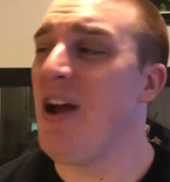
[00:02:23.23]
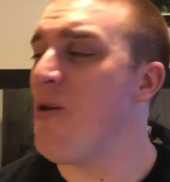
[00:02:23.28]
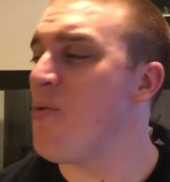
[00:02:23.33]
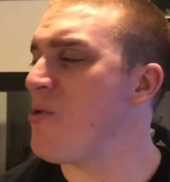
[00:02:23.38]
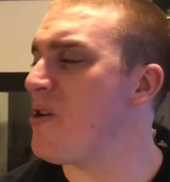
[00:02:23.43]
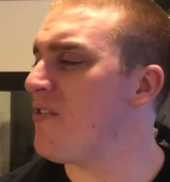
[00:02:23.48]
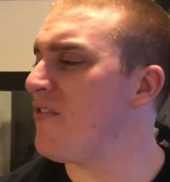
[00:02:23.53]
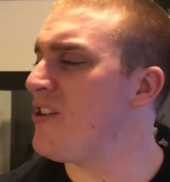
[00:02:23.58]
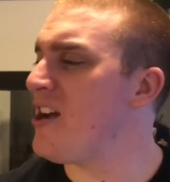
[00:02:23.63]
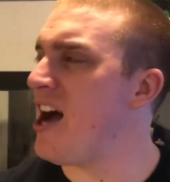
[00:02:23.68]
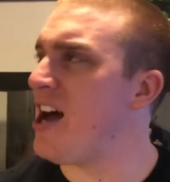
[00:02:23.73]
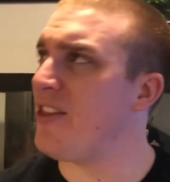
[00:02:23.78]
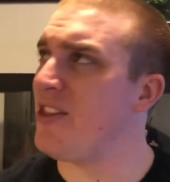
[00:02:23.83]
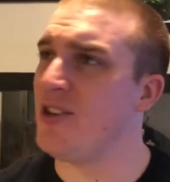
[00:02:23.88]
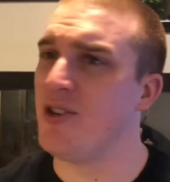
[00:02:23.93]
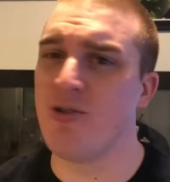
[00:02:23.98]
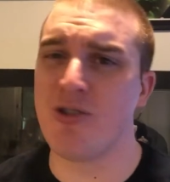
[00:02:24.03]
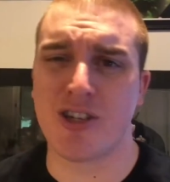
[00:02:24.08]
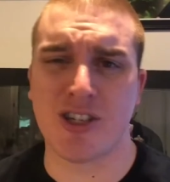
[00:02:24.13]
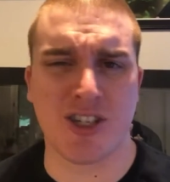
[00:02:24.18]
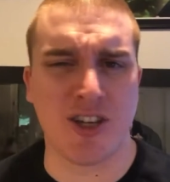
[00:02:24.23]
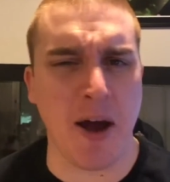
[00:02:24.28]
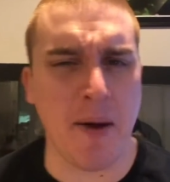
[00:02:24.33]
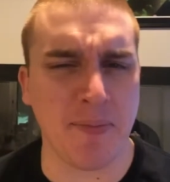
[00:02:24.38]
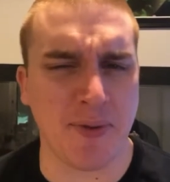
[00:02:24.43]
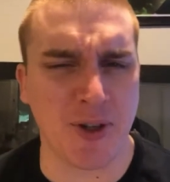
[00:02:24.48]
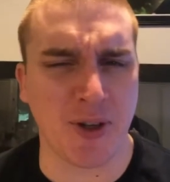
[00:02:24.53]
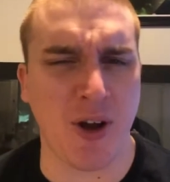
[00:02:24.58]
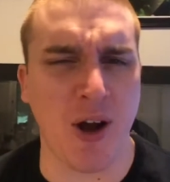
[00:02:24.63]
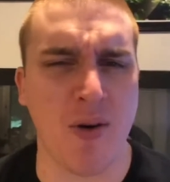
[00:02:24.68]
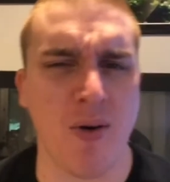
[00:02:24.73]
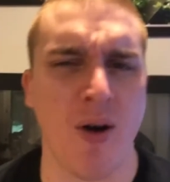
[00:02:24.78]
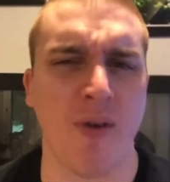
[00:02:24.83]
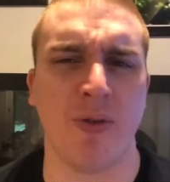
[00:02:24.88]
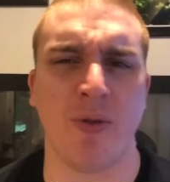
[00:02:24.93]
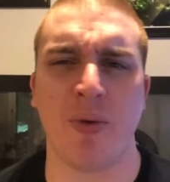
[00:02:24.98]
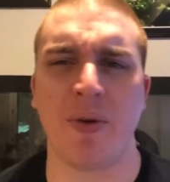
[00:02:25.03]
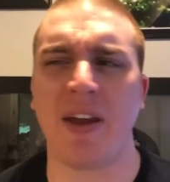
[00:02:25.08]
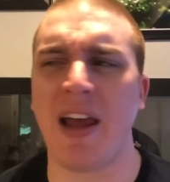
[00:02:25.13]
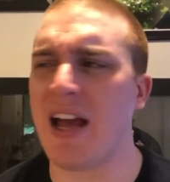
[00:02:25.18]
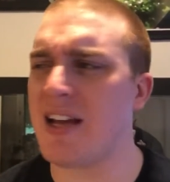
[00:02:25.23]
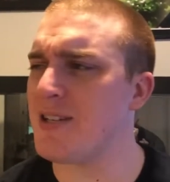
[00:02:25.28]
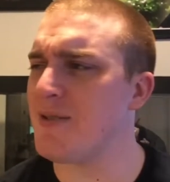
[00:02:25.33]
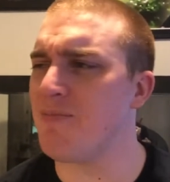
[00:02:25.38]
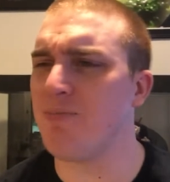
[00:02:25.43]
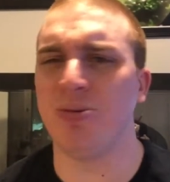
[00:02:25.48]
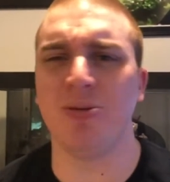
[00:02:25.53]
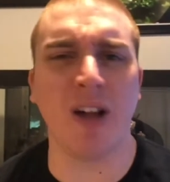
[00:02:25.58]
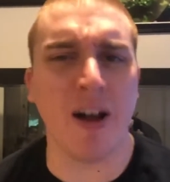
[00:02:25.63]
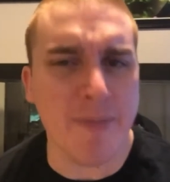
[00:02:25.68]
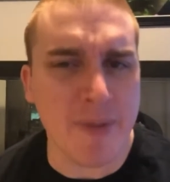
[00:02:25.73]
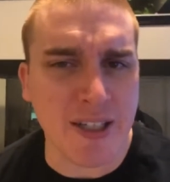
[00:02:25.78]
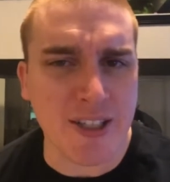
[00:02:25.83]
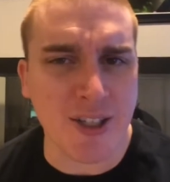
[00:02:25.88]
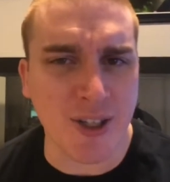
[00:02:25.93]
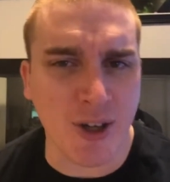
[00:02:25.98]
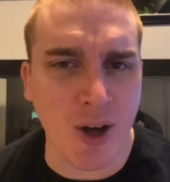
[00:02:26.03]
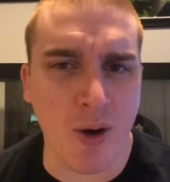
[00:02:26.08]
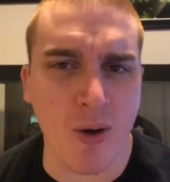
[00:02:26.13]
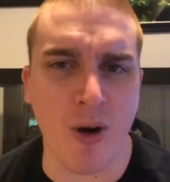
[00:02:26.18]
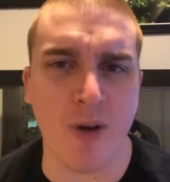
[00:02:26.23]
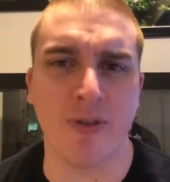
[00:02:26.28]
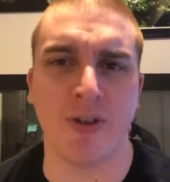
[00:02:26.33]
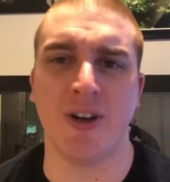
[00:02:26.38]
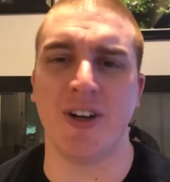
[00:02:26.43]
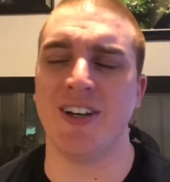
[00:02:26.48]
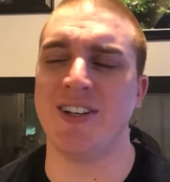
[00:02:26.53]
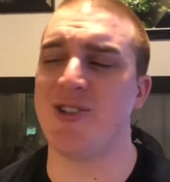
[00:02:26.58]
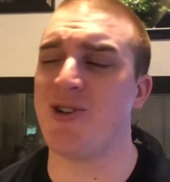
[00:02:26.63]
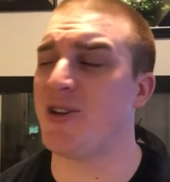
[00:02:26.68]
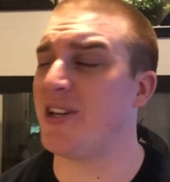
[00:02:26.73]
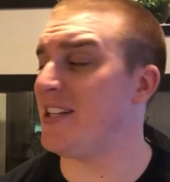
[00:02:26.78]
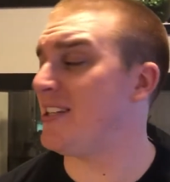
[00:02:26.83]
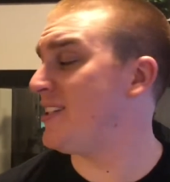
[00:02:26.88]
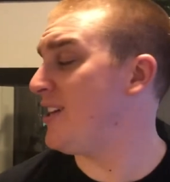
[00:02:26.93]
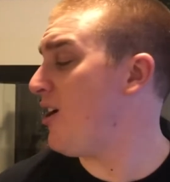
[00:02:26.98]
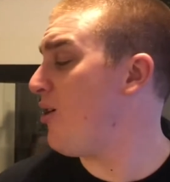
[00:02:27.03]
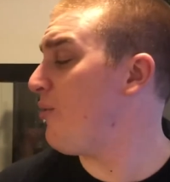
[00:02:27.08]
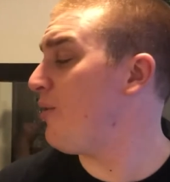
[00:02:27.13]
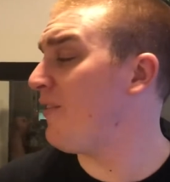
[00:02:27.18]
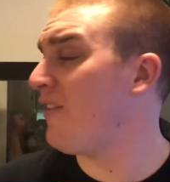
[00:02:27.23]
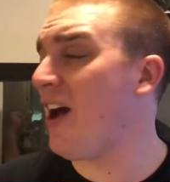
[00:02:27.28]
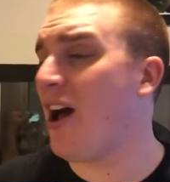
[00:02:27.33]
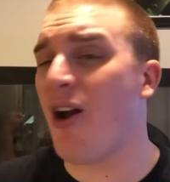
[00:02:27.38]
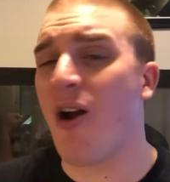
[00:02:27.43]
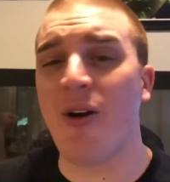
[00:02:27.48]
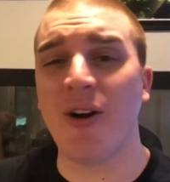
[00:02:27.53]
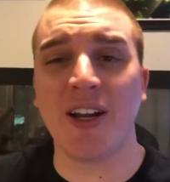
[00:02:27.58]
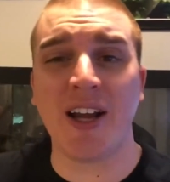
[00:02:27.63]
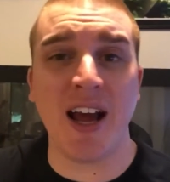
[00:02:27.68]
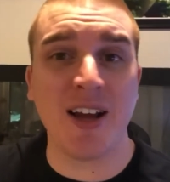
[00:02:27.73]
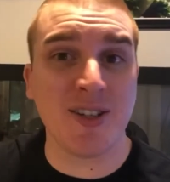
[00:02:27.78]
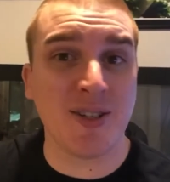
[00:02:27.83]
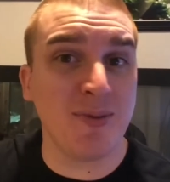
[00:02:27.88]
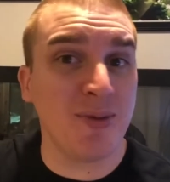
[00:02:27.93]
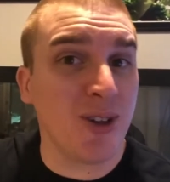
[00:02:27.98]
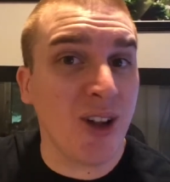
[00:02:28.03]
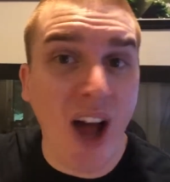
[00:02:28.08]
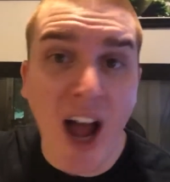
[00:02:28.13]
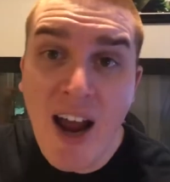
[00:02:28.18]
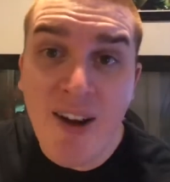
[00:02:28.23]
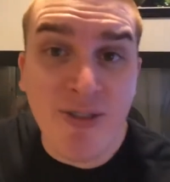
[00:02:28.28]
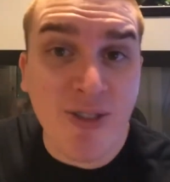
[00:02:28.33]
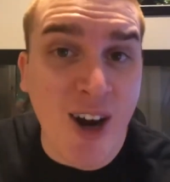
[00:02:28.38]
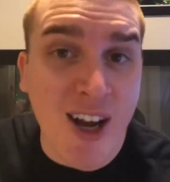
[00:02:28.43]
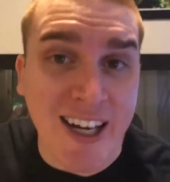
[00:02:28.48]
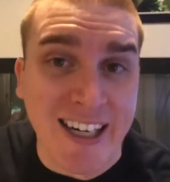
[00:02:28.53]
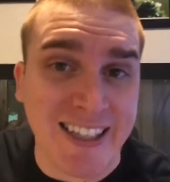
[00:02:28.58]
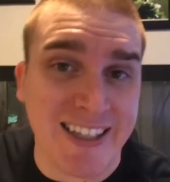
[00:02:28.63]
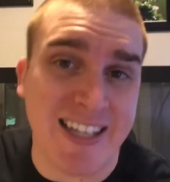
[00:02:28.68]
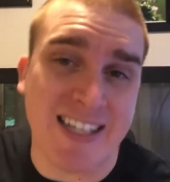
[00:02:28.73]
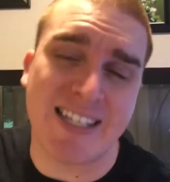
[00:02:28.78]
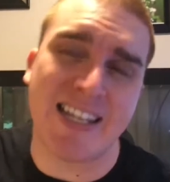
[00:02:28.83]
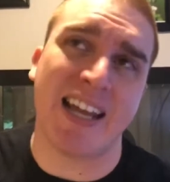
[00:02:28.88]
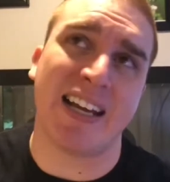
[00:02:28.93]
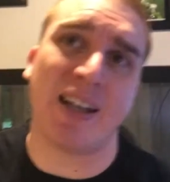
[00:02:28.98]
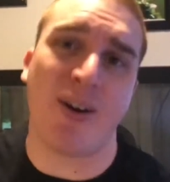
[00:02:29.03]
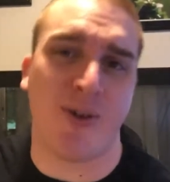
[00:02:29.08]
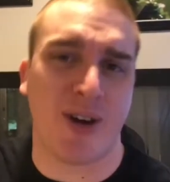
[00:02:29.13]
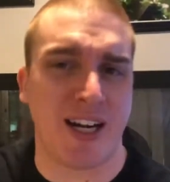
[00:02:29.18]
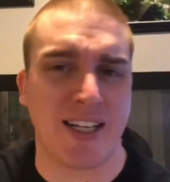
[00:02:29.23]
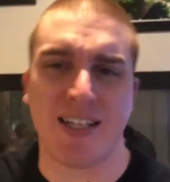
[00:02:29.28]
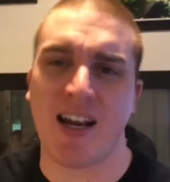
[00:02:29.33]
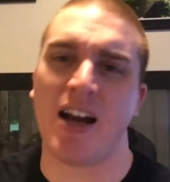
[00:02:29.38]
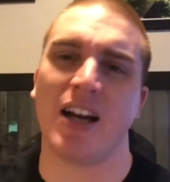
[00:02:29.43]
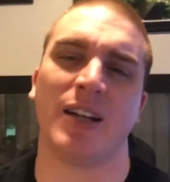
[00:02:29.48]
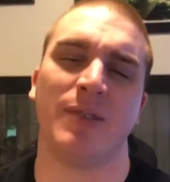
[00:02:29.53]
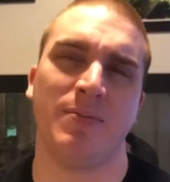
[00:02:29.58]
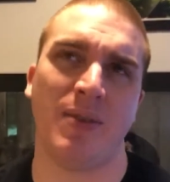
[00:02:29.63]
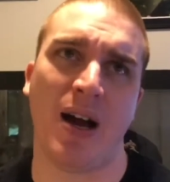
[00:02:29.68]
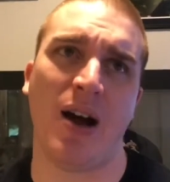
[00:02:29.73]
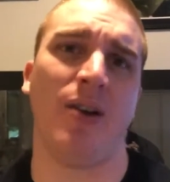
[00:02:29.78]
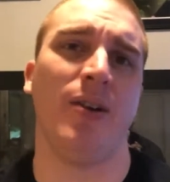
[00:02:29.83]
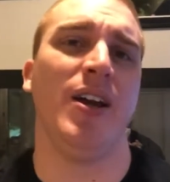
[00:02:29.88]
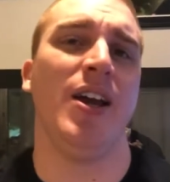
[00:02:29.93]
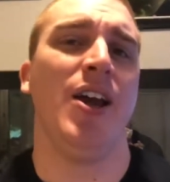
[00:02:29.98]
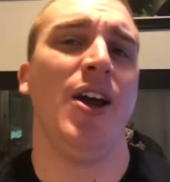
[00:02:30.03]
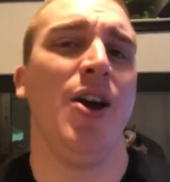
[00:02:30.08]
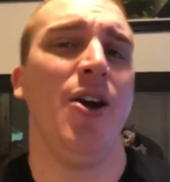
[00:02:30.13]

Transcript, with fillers: We've got the new sump to go over. We got some plumbing to go over. As you can tell, we've already got some live rock in this tank I want to talk about.